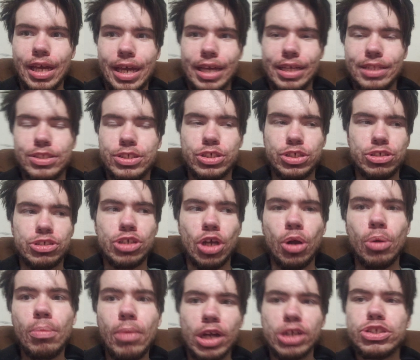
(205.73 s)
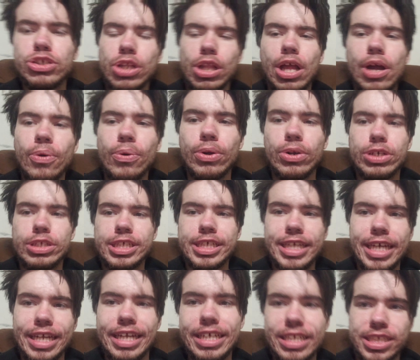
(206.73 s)
It's so much lower to
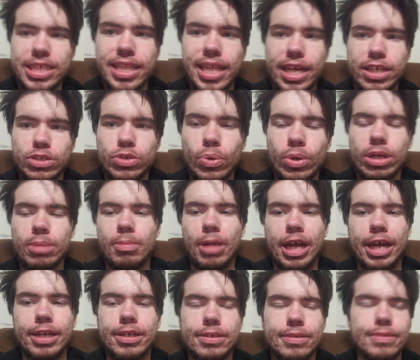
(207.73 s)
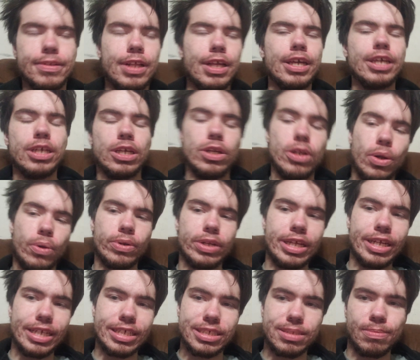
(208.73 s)
get into that torque band. You don't
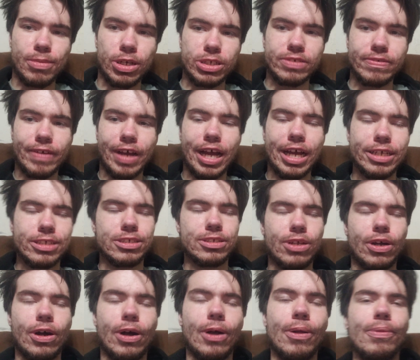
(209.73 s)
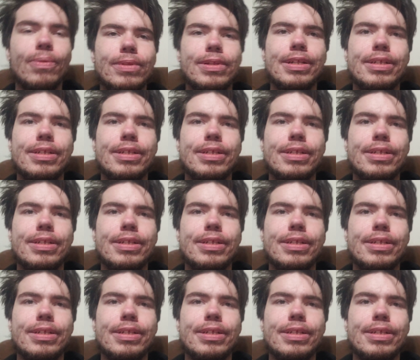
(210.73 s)
need as much of a high stall.